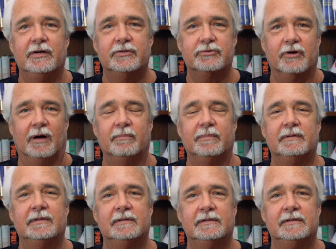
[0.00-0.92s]
Trump,
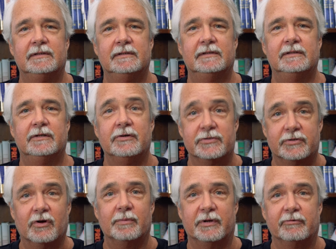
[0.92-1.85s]
is
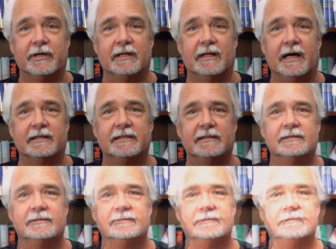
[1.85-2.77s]
going to be reelected.
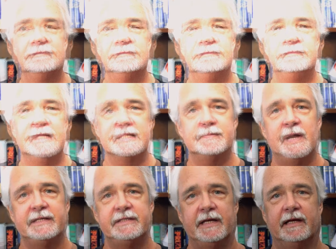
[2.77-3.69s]
That's
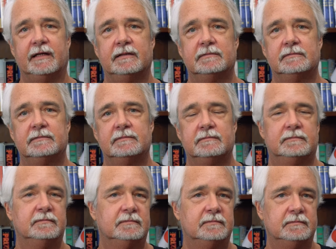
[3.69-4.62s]
my take.
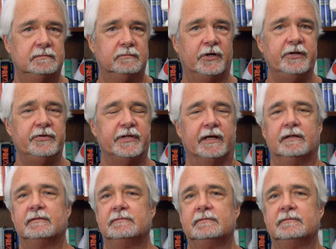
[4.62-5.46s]
What do you think?